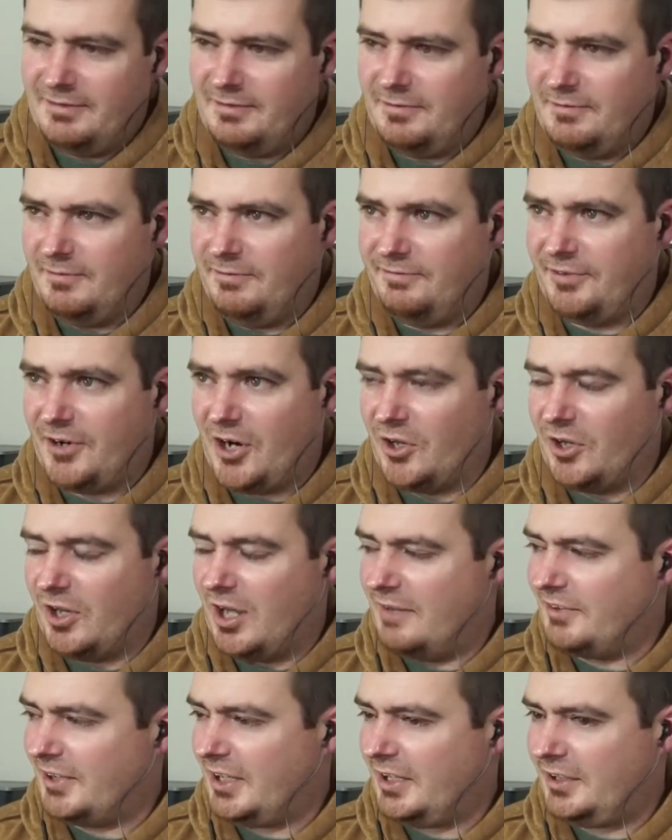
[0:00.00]
fall
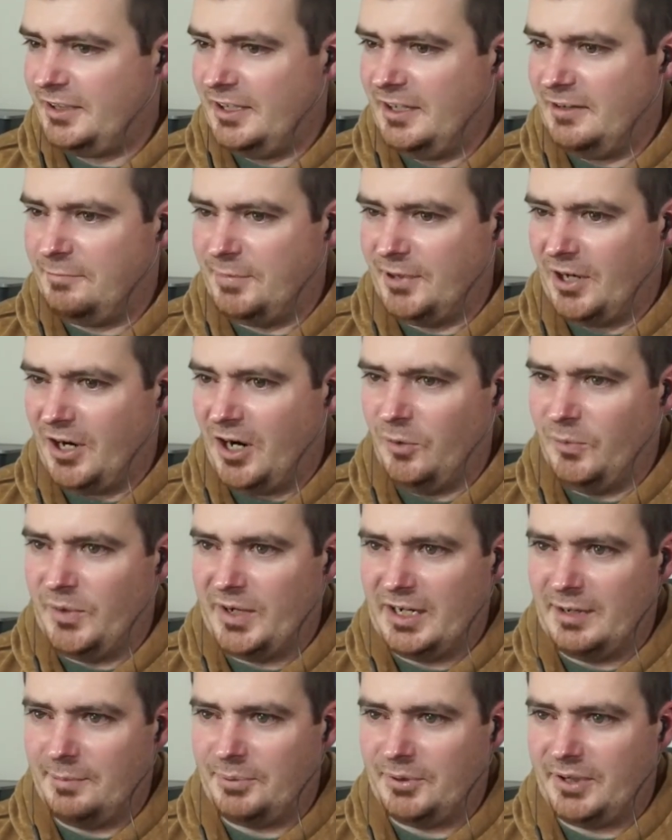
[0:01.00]
off a cliff, but are we
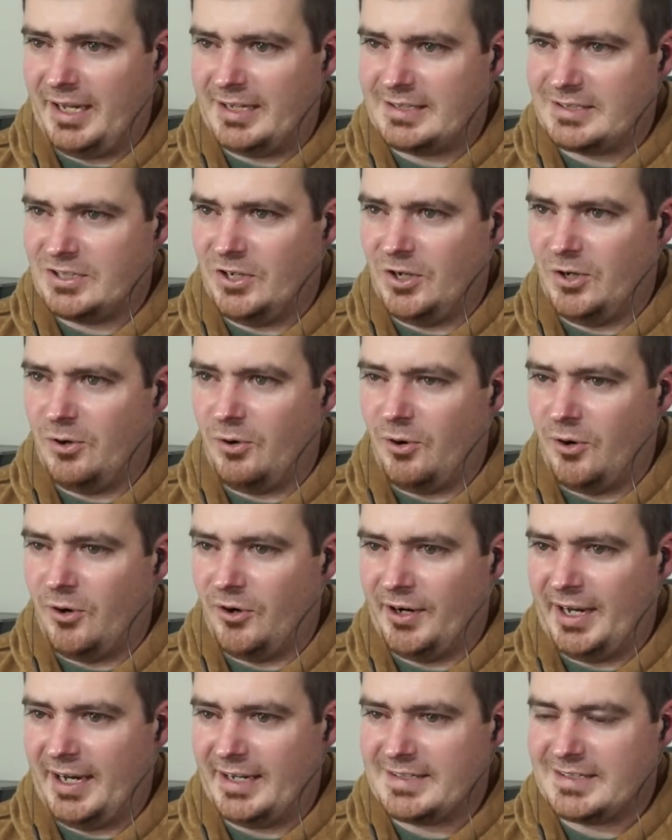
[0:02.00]
going to plateau or
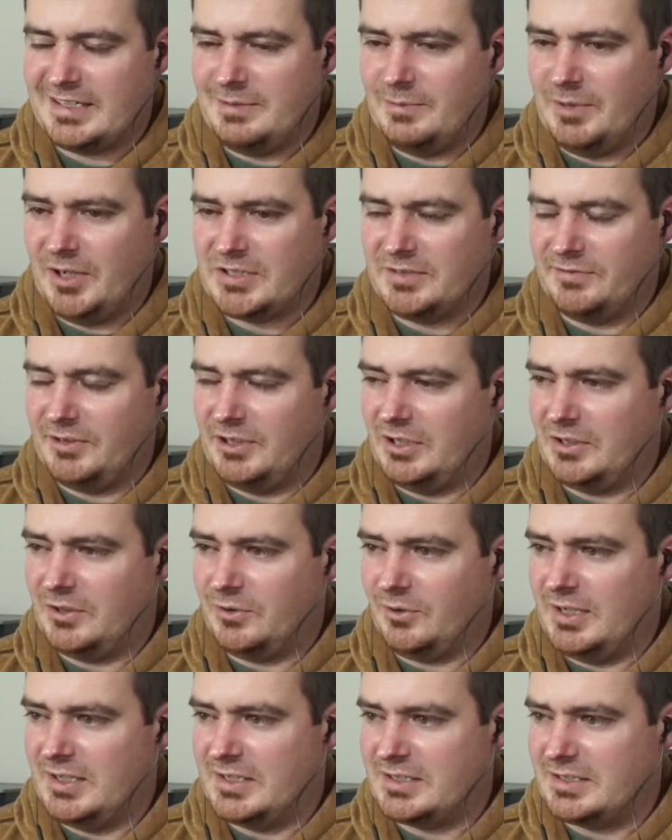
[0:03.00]
not see much of an
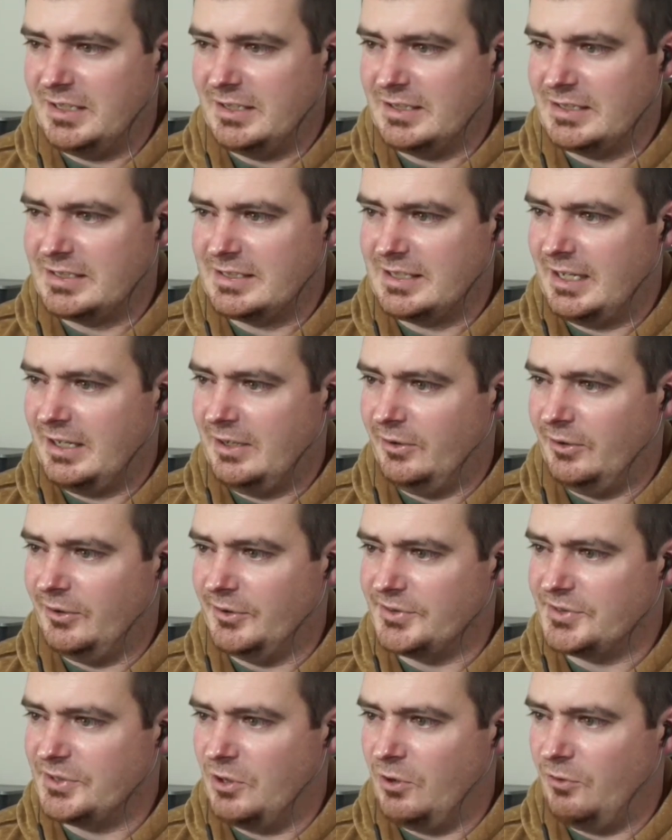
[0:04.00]
increase in
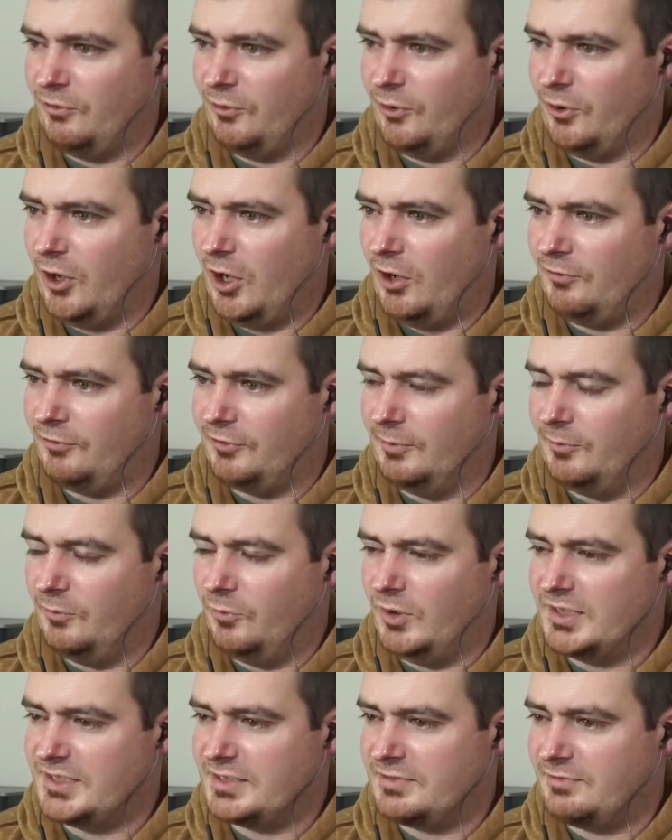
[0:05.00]
sales overall from
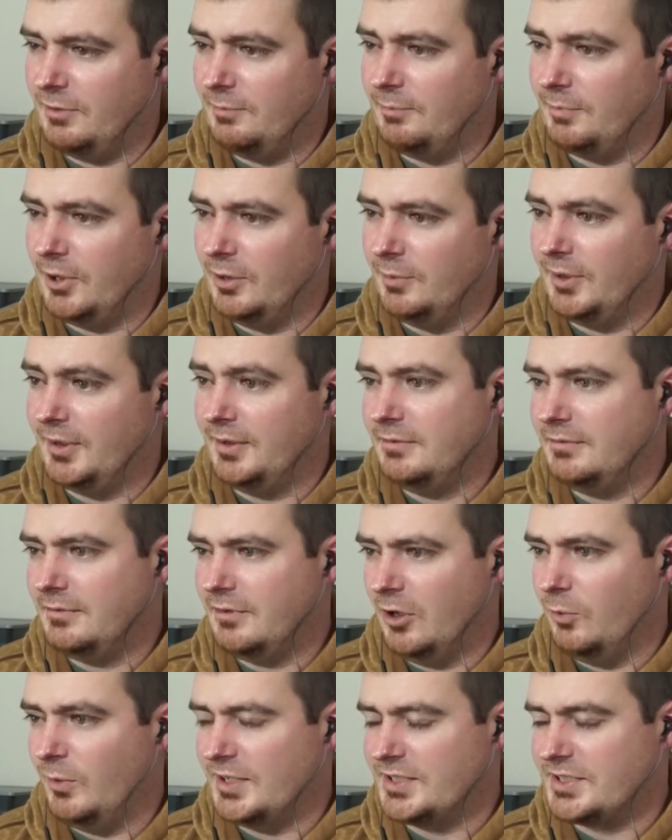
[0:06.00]
bourbon
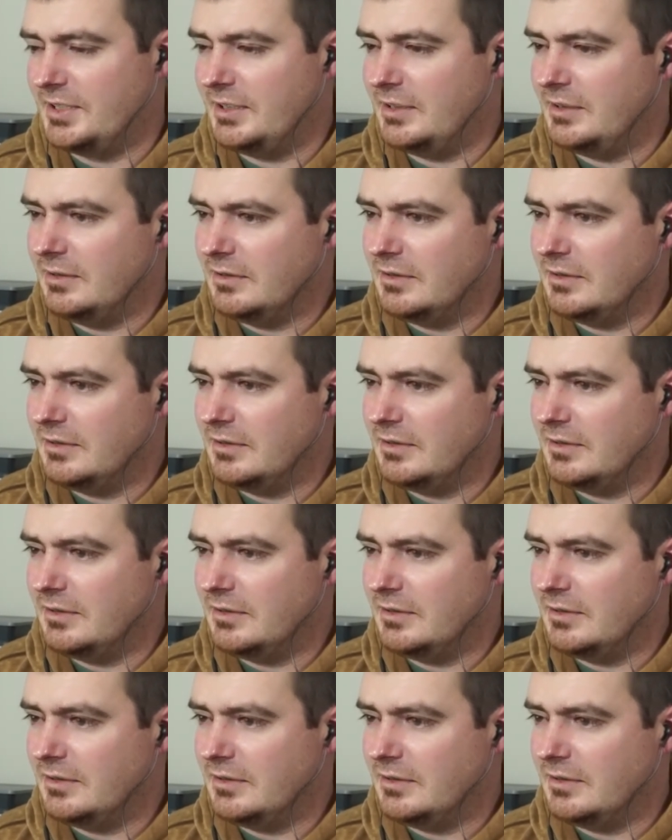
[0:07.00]
or whiskey?